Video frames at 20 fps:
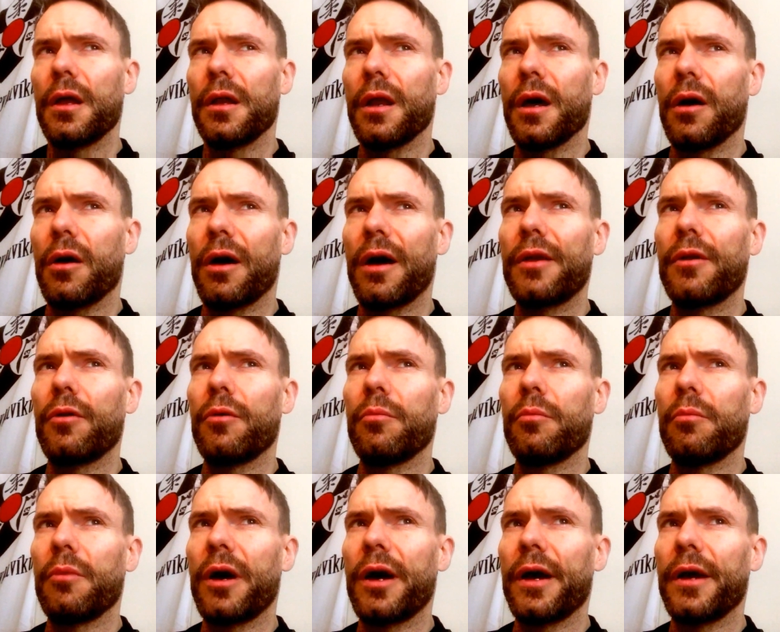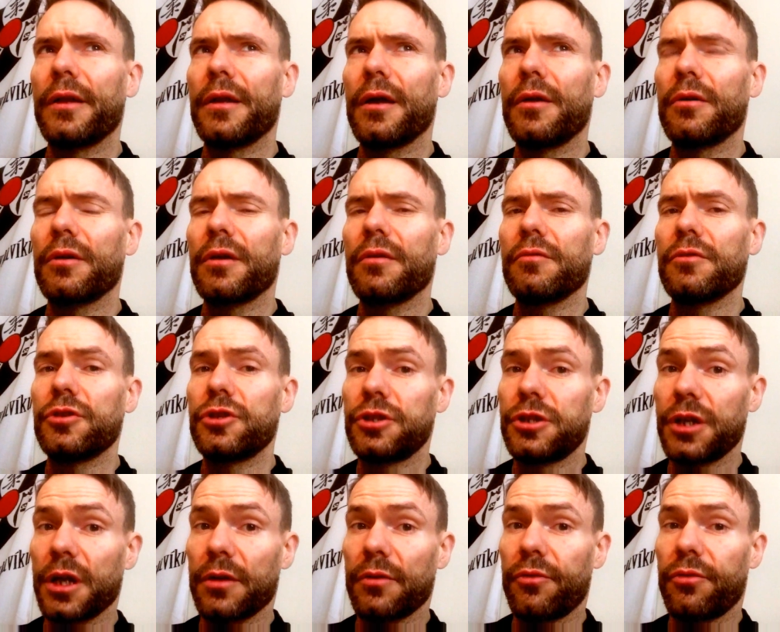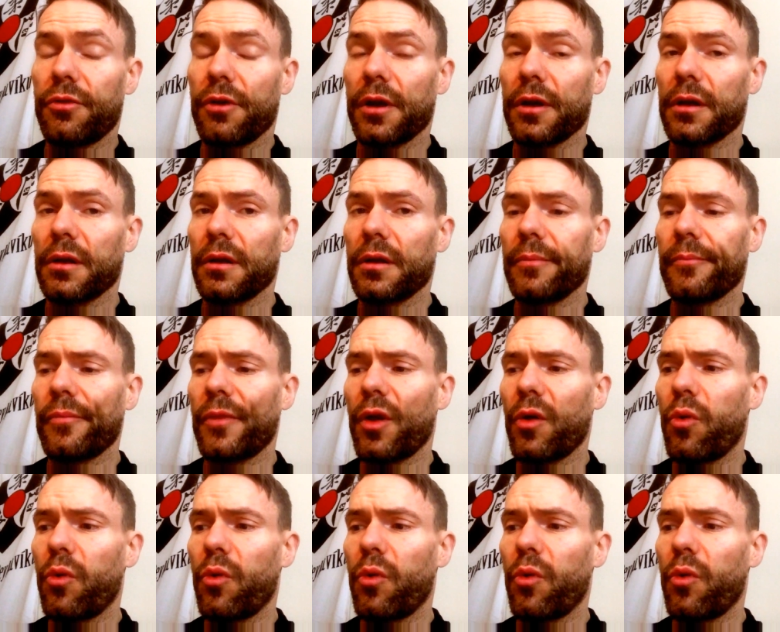Now, I don't mind, I don't give a shit, frankly,